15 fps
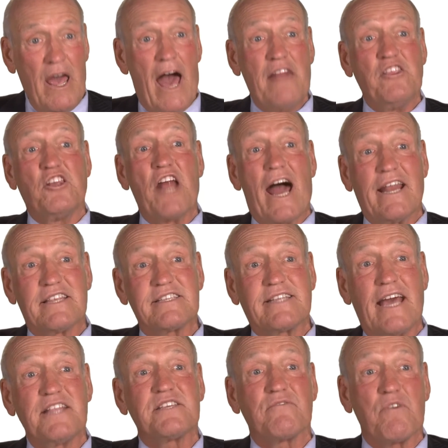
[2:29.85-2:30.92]
And the United
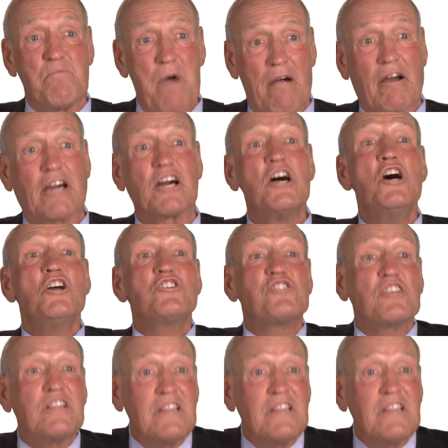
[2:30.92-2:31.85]
States of America should